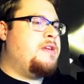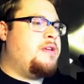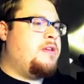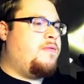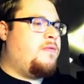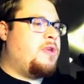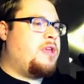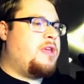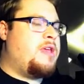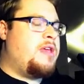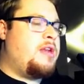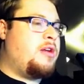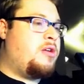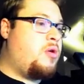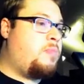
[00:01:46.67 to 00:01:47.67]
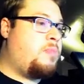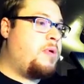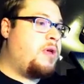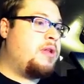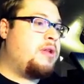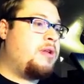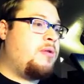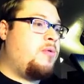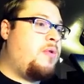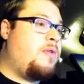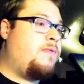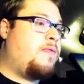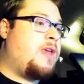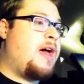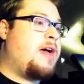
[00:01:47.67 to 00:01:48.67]
If we can get it open,
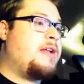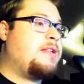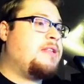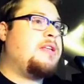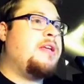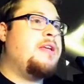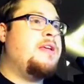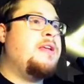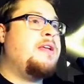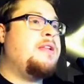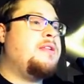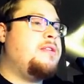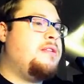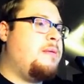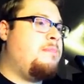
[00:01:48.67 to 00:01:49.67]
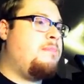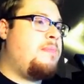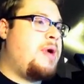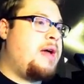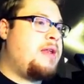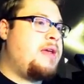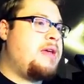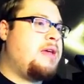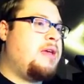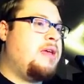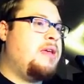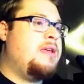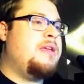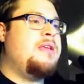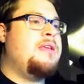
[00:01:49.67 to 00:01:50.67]
we've got
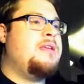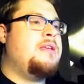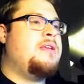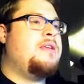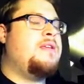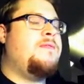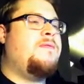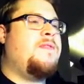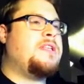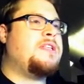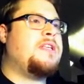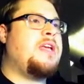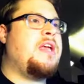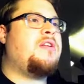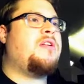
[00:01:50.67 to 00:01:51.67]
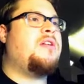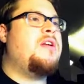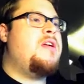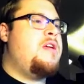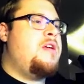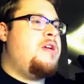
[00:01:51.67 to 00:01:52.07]
Demonic Investigator.